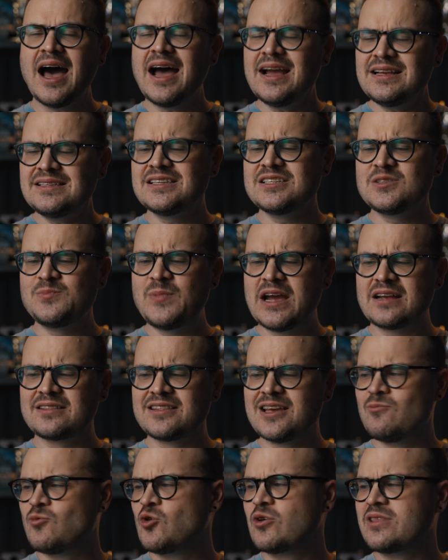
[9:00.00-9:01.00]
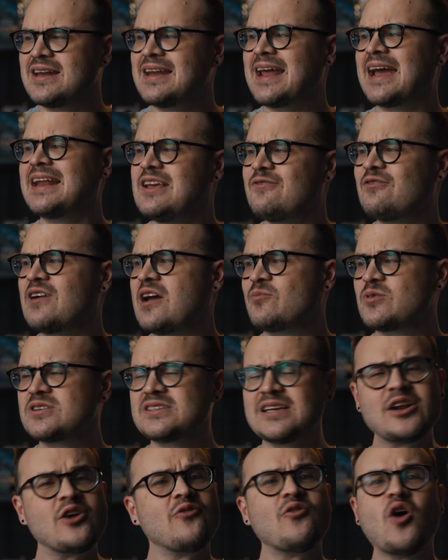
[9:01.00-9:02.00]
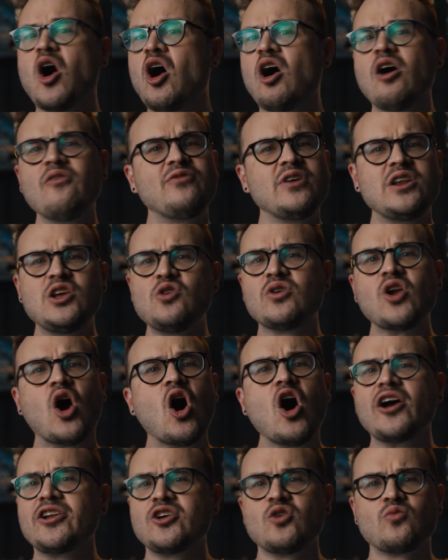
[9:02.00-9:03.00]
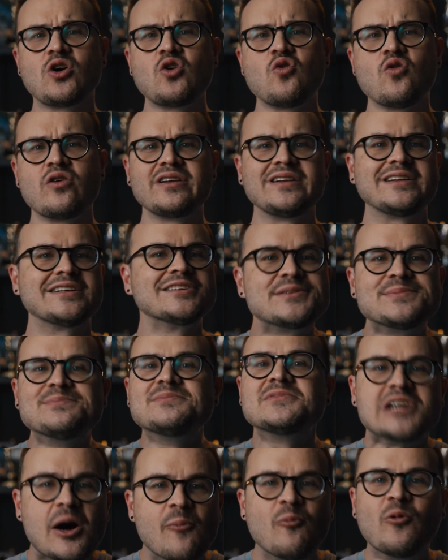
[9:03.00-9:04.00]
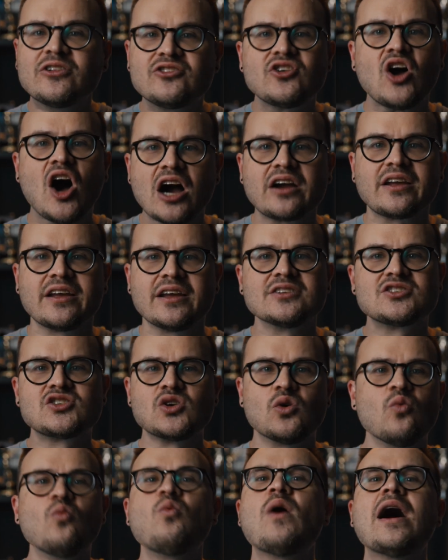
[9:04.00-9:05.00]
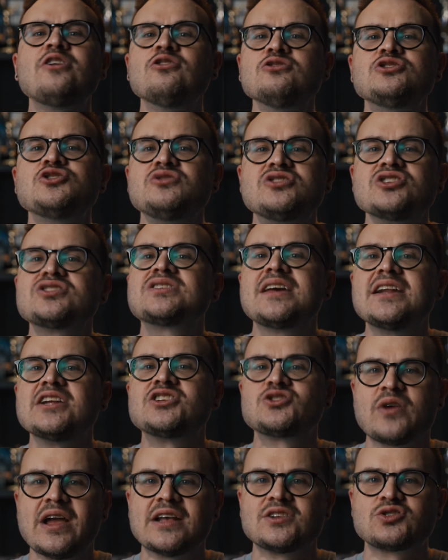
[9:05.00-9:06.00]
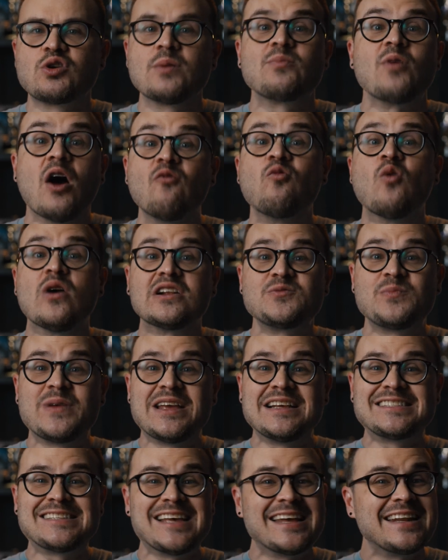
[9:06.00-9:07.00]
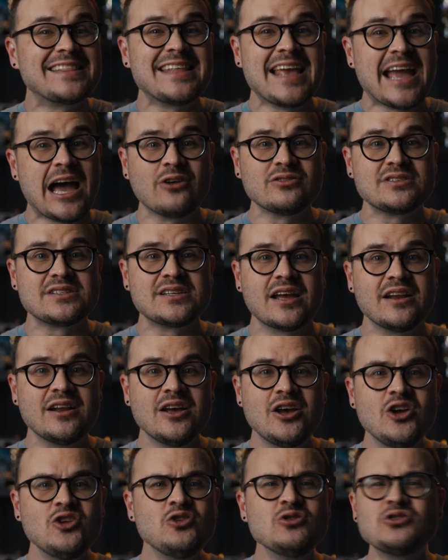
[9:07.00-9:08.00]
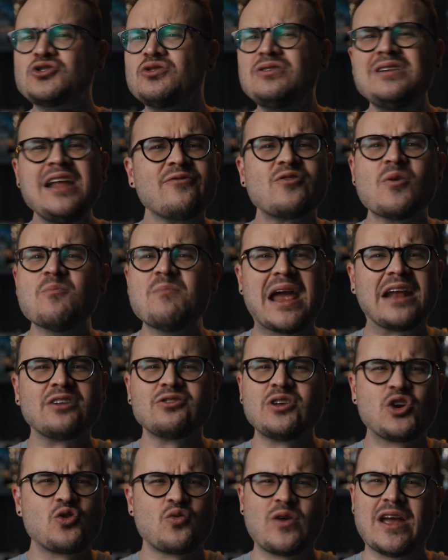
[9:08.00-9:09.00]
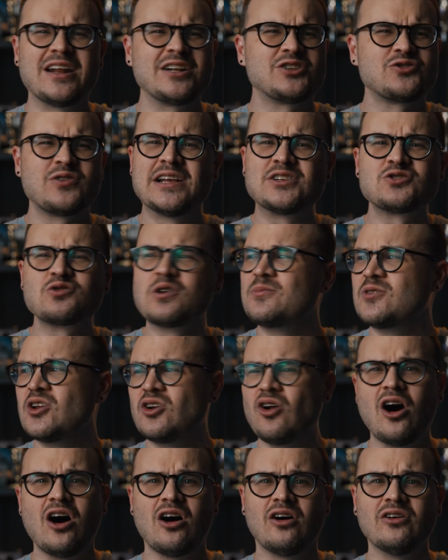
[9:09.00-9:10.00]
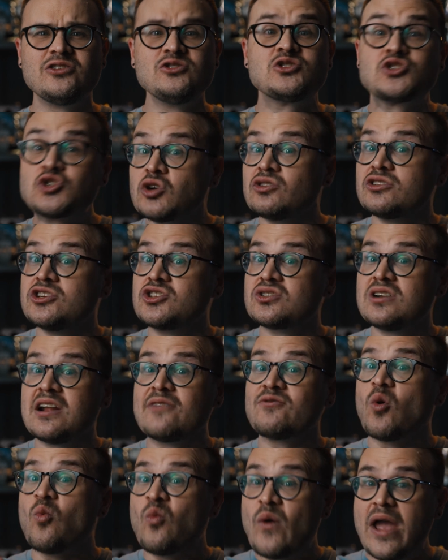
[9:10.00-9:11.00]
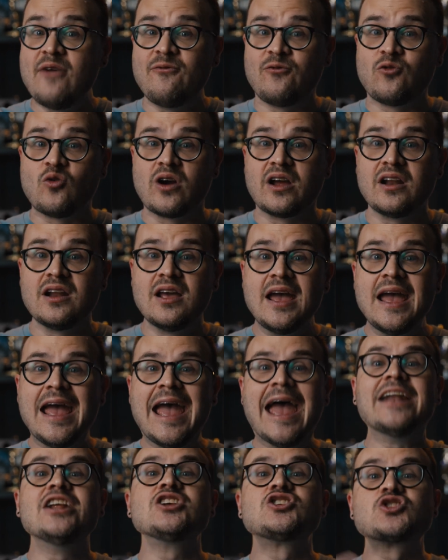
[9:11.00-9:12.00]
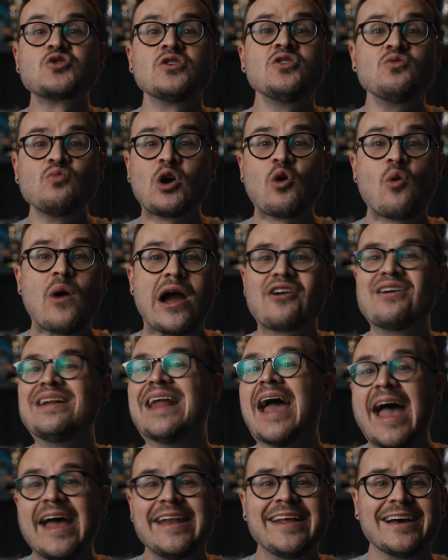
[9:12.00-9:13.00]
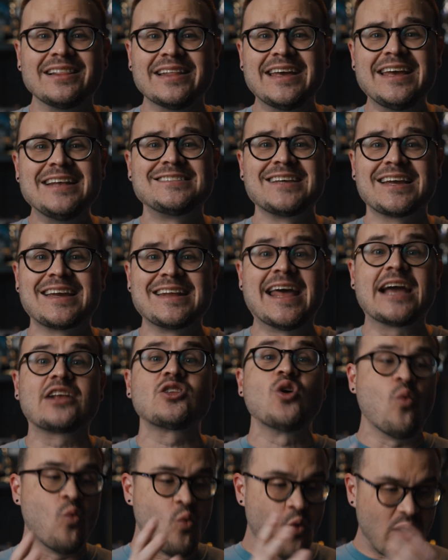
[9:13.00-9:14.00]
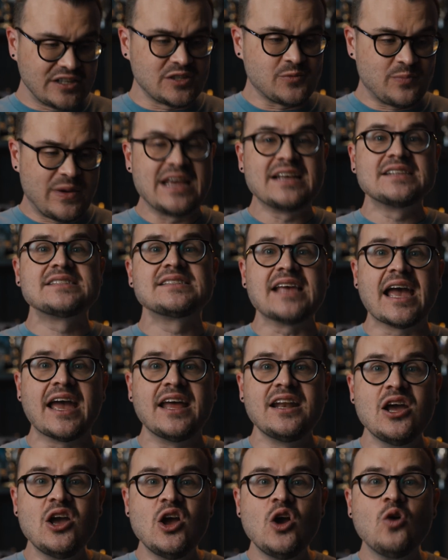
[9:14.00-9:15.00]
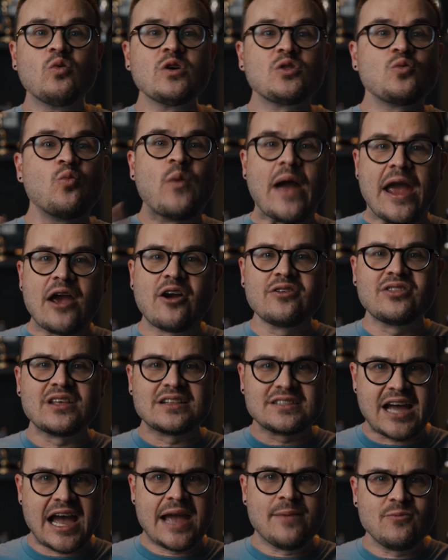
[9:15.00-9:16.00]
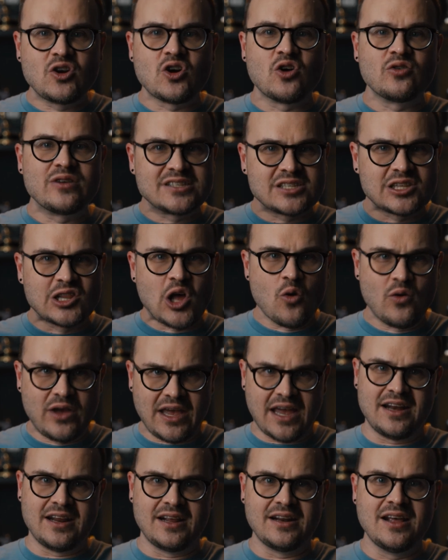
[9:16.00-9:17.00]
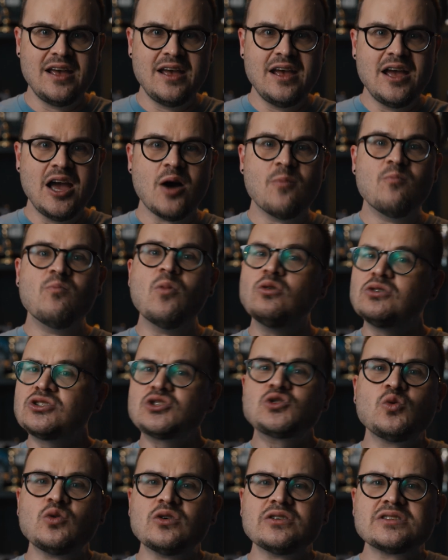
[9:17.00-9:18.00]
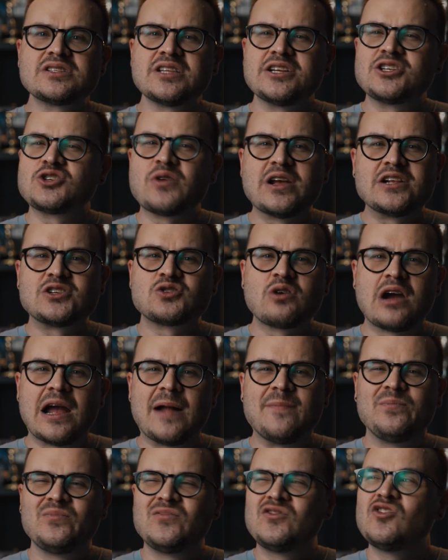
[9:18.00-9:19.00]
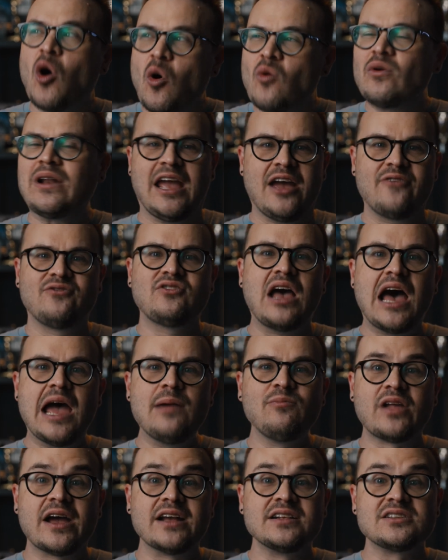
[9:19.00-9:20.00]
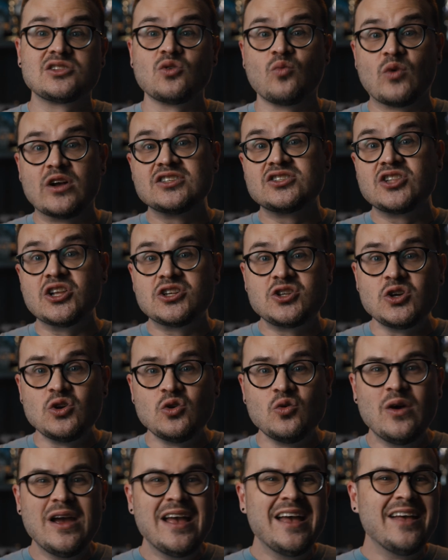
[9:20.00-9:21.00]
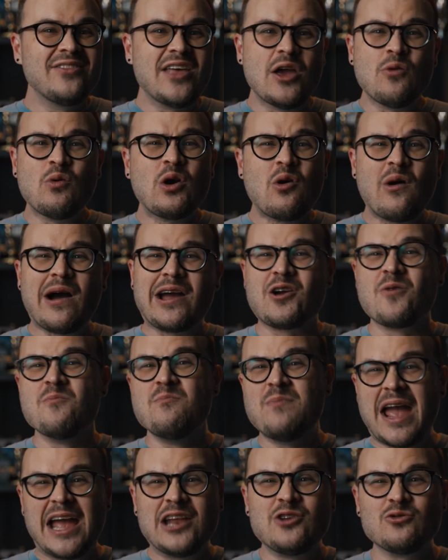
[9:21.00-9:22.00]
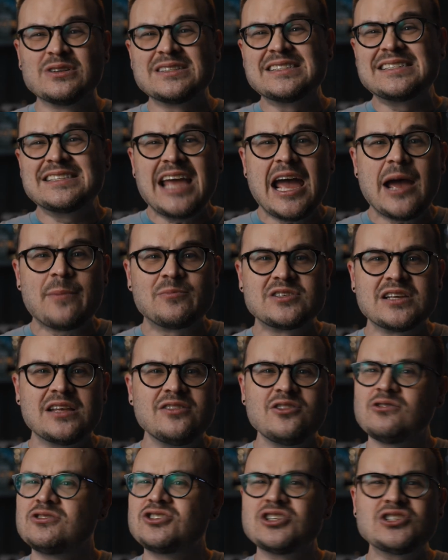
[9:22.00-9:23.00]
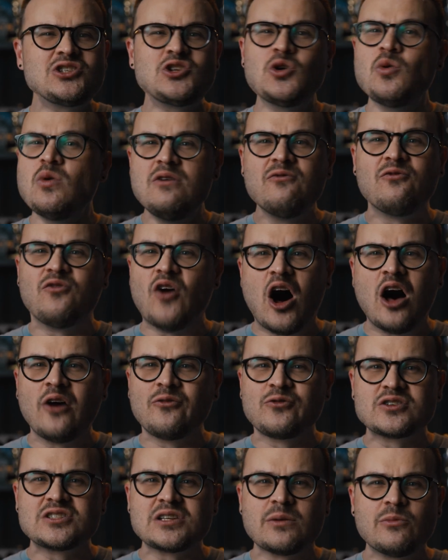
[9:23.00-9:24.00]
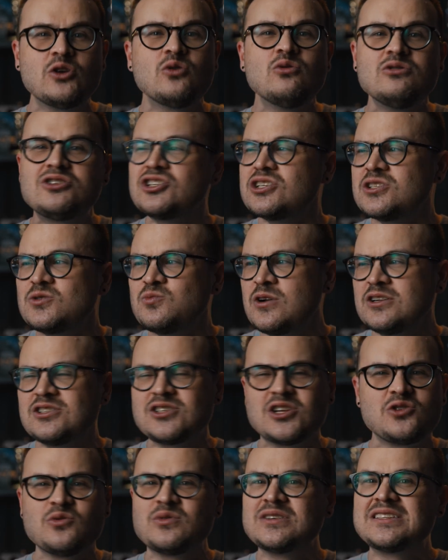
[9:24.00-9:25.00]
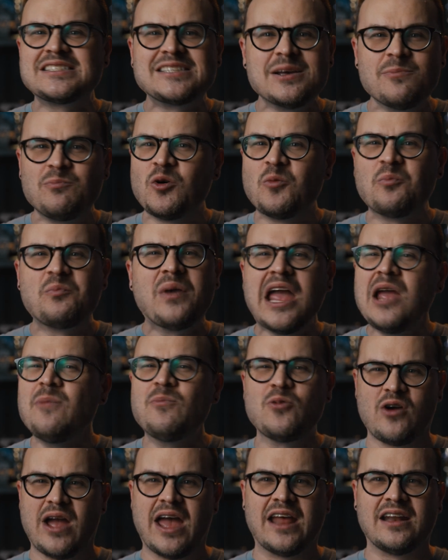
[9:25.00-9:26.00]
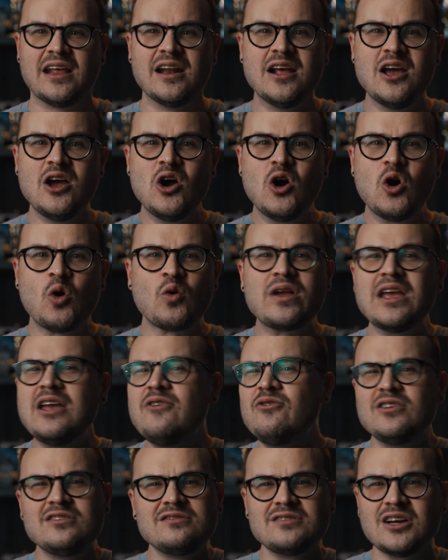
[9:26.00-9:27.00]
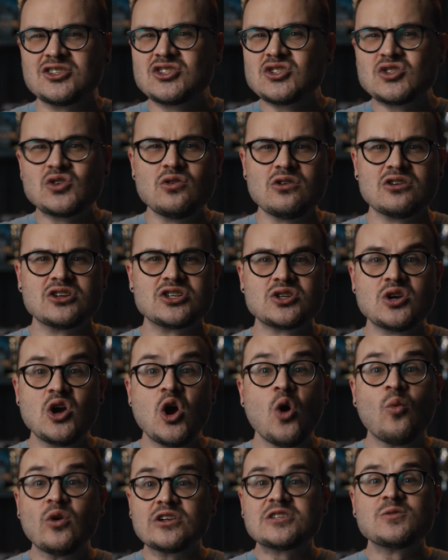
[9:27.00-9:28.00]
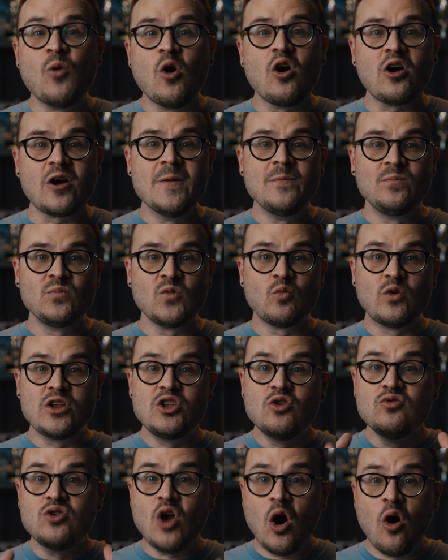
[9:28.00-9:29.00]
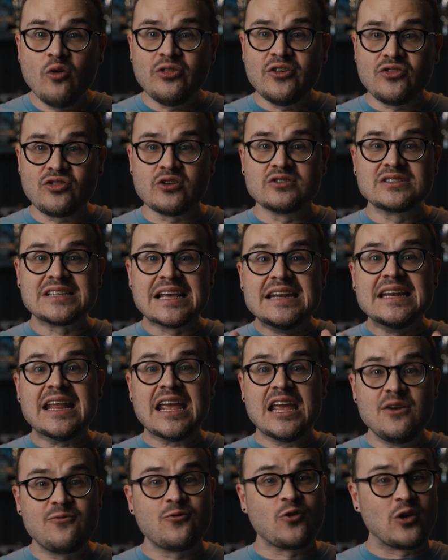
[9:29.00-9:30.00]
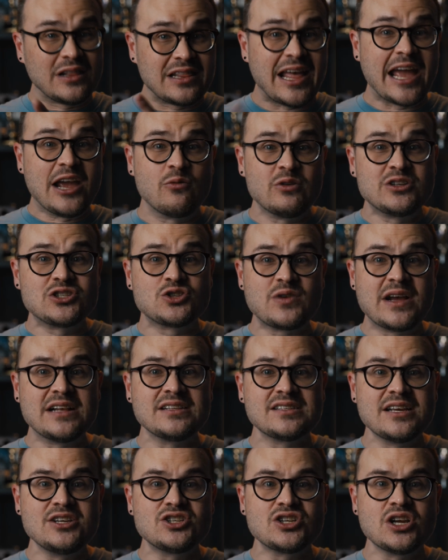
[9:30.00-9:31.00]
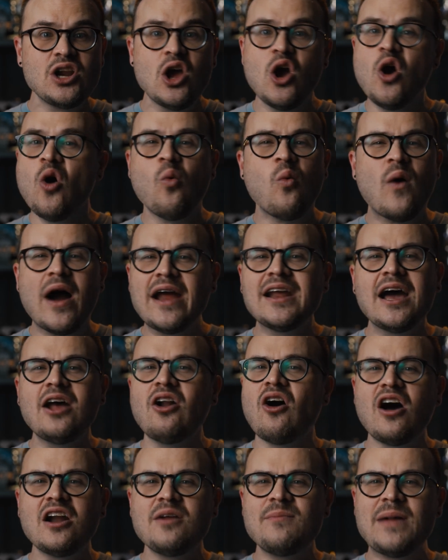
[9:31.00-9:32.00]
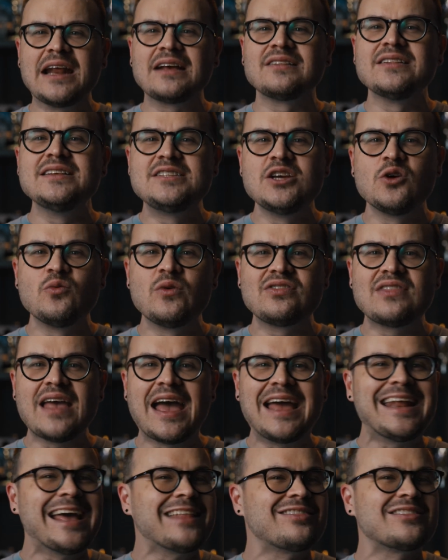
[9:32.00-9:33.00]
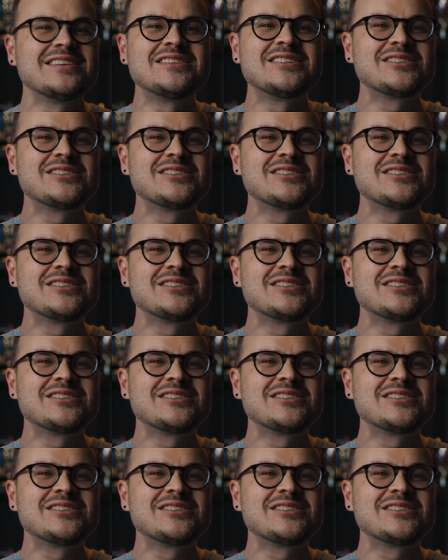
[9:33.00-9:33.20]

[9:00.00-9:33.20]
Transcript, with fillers: I suspect that more than 95% of all video and audio recorded is someone talking. So why don't you just get a transcript of what's being said at the outset? You shouldn't have to manually create a transcript at all. You certainly shouldn't have to wait for it. And it shouldn't require an NLE to connect what's being said with where the timecode is located. Most tools that transcribe don't have timelines. The ones that do, they require manual steps and they're just too involved for someone who just wants to do a simple paper edit or even a search What's more, when you know that there's a need for a language translation, why not automatically deal with that at the